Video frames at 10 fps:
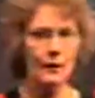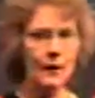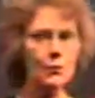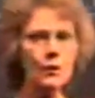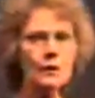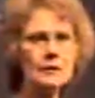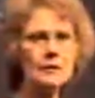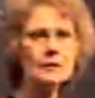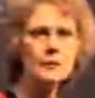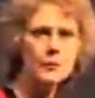And what a
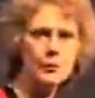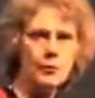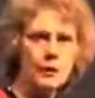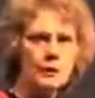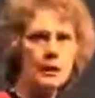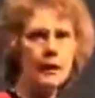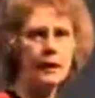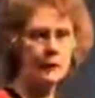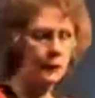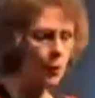simple thing to have